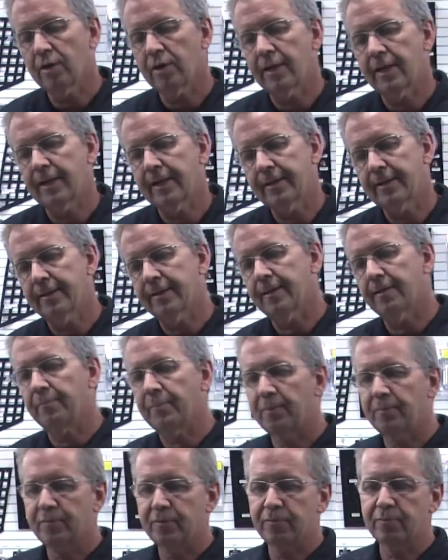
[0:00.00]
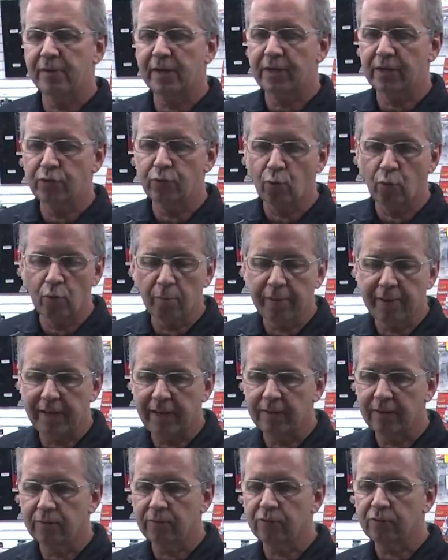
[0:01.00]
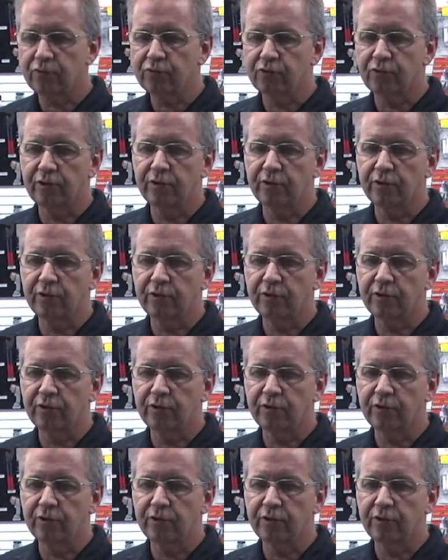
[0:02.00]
like maybe you're making door panels